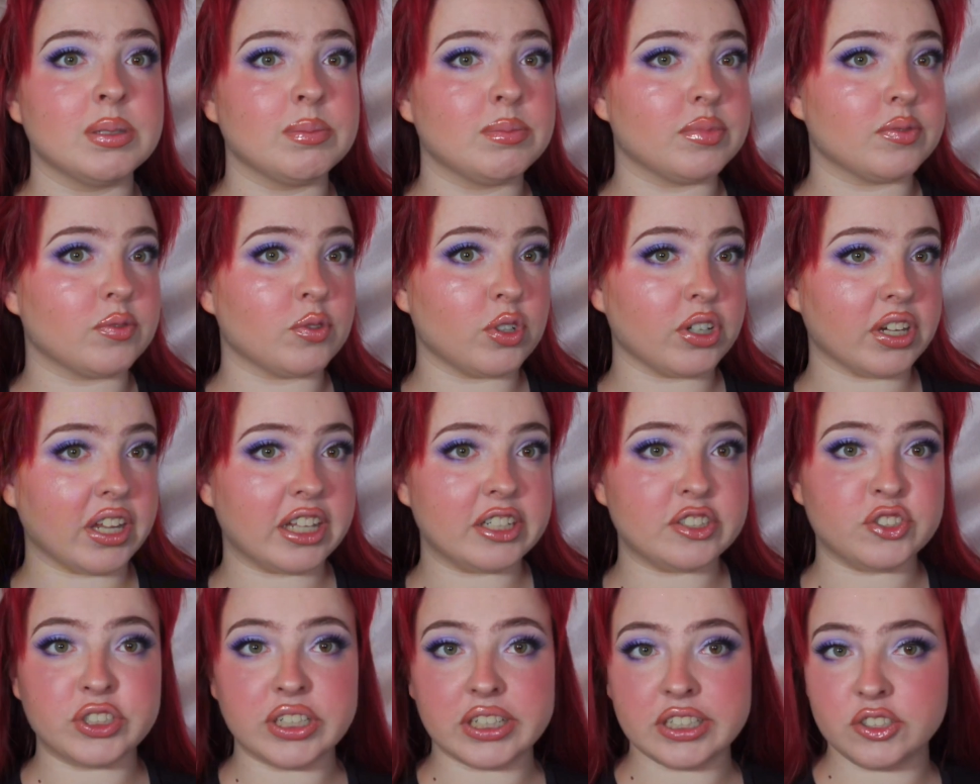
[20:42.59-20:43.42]
before I
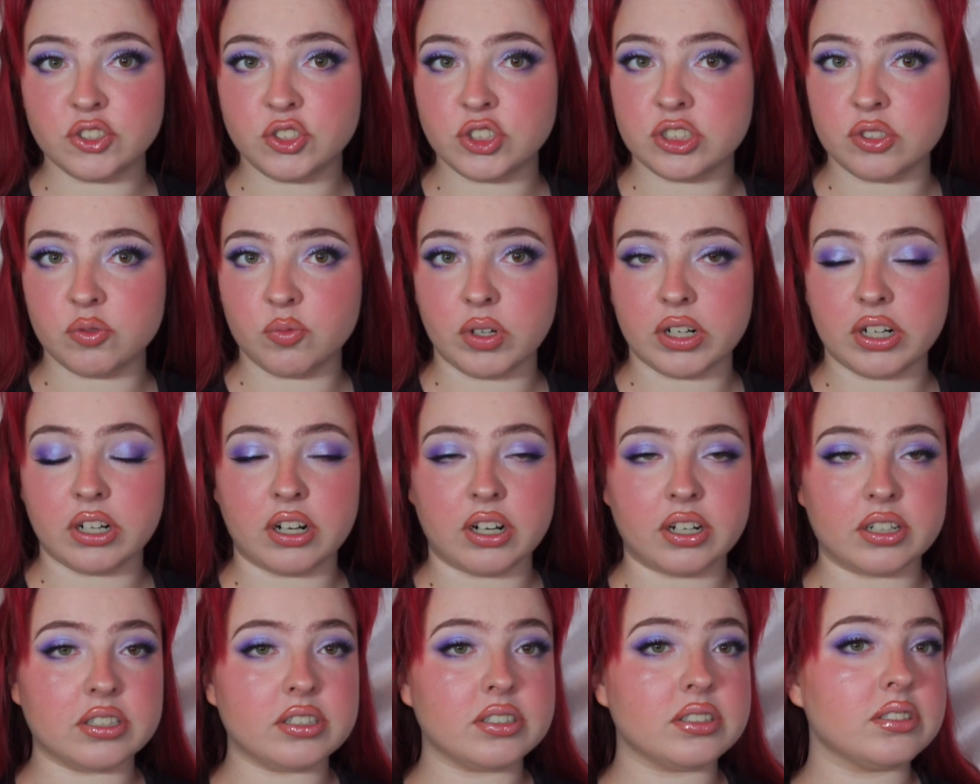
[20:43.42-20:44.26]
get changed and
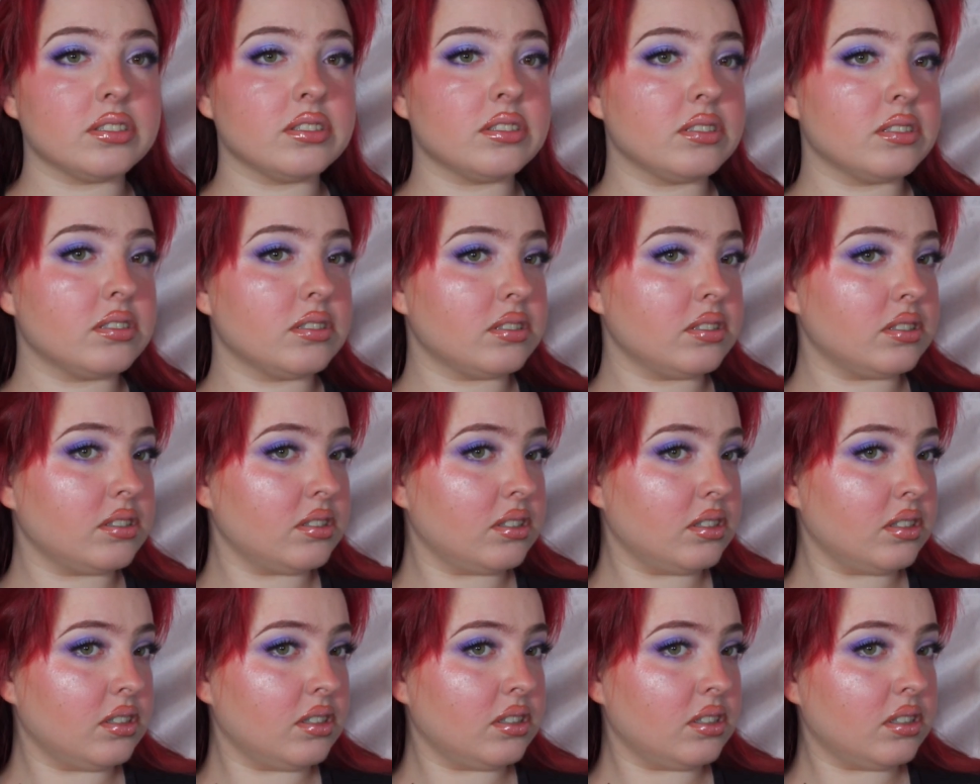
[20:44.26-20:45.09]
whatnot.
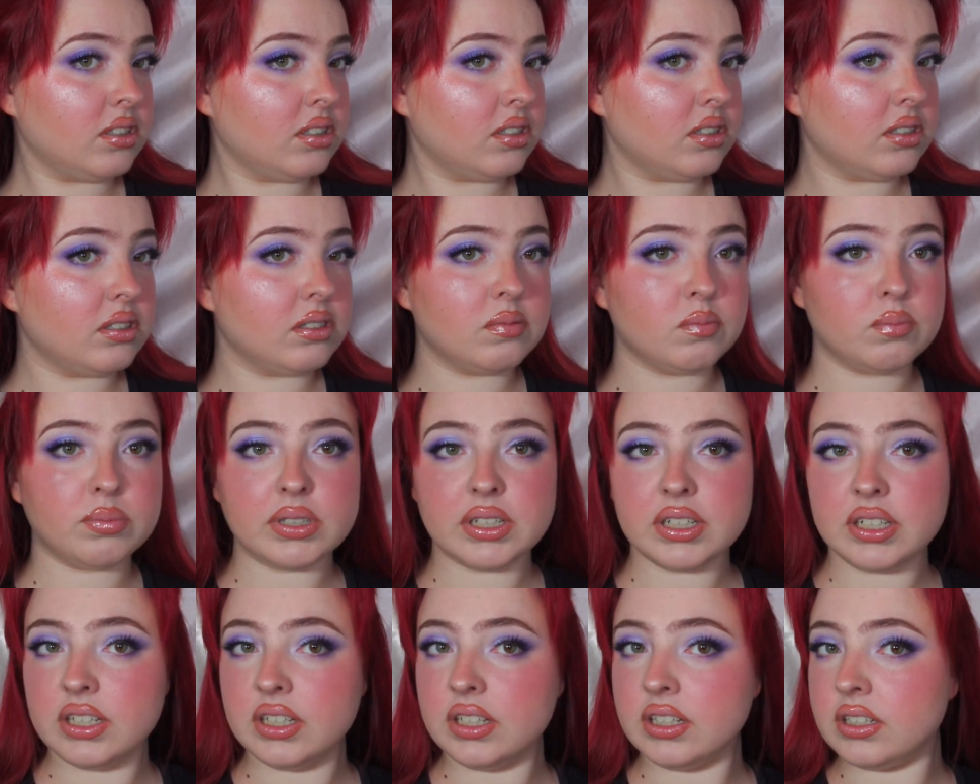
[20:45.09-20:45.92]

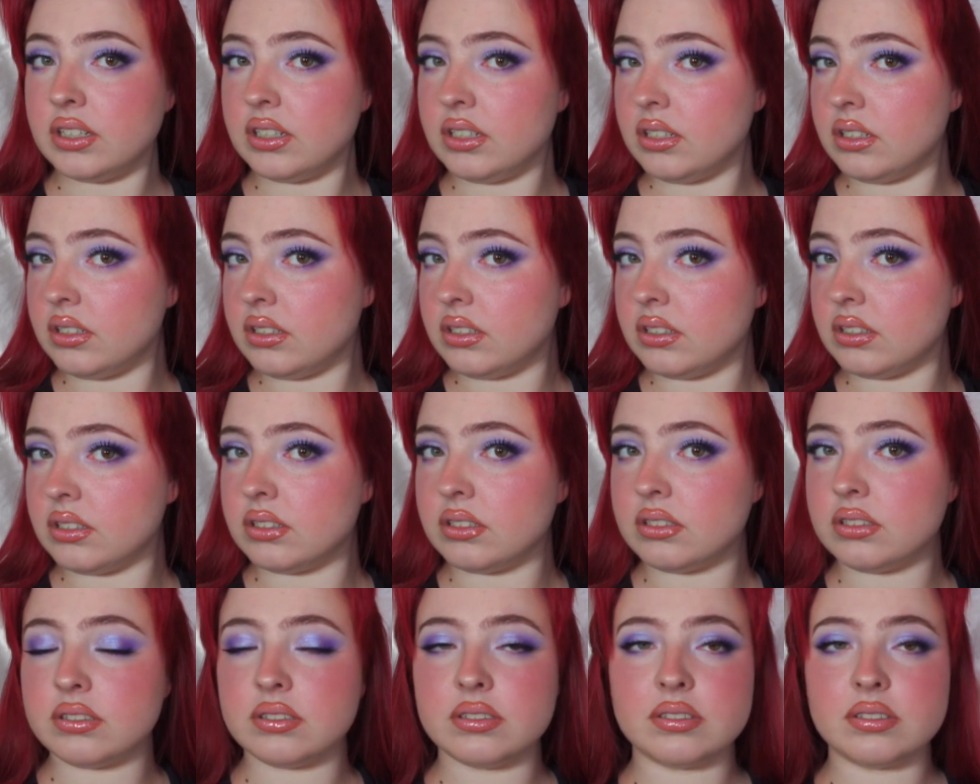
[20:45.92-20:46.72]
But yeah.